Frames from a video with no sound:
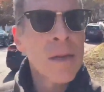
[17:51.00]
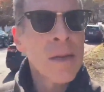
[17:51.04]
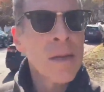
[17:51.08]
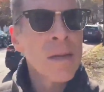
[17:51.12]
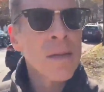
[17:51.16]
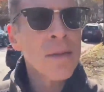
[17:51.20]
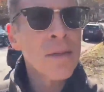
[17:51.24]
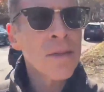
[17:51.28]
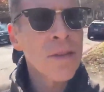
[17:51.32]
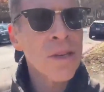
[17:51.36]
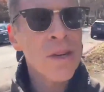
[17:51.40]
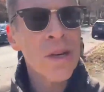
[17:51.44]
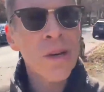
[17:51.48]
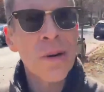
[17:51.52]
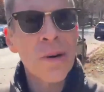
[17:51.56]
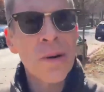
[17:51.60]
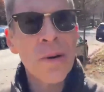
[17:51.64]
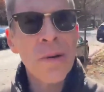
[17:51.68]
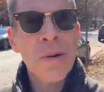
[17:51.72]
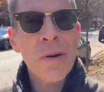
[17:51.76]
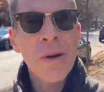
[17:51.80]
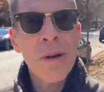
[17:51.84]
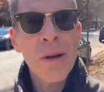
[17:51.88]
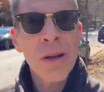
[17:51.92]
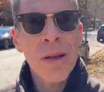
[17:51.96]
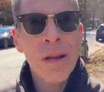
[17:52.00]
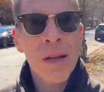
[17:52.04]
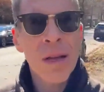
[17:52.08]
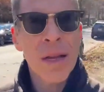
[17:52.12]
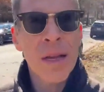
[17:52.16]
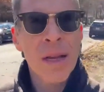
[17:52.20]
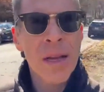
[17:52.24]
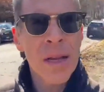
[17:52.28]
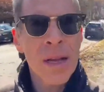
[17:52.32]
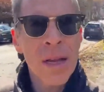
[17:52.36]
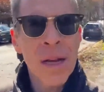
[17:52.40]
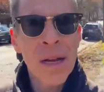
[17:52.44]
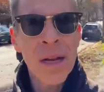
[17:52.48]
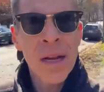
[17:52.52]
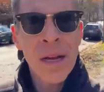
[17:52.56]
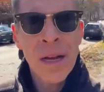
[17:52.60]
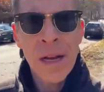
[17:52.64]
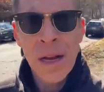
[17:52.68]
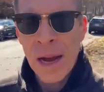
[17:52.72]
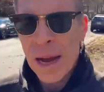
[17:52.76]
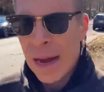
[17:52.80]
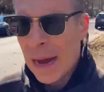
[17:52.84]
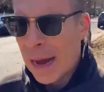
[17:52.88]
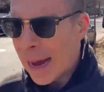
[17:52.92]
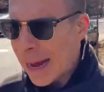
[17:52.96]
So,
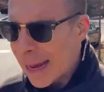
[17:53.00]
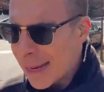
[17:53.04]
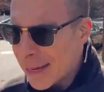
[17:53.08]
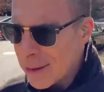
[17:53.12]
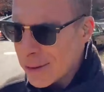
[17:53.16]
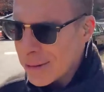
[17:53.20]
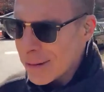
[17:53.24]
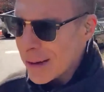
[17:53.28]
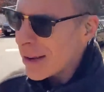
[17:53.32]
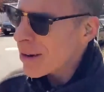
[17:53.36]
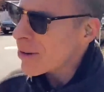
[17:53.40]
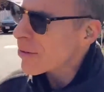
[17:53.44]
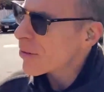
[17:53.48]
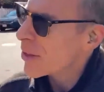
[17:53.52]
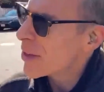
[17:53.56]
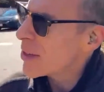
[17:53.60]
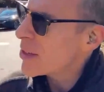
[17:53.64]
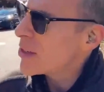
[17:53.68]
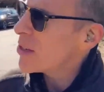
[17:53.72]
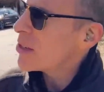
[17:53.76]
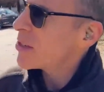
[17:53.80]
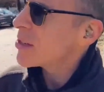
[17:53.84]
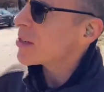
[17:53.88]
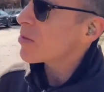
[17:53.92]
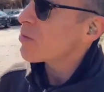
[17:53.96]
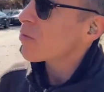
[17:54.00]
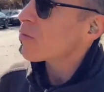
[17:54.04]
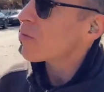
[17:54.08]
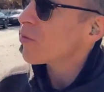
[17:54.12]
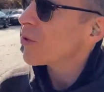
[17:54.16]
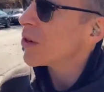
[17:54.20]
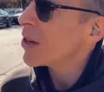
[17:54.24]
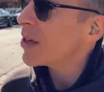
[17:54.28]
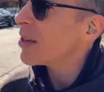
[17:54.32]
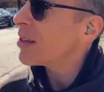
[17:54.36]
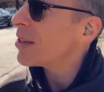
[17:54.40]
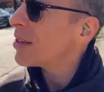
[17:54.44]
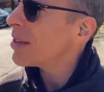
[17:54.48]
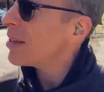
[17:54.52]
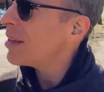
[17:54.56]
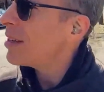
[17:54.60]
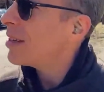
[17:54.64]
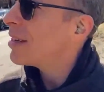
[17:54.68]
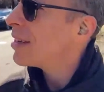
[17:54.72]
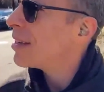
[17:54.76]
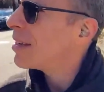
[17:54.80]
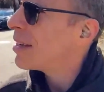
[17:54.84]
I don't know. This is a real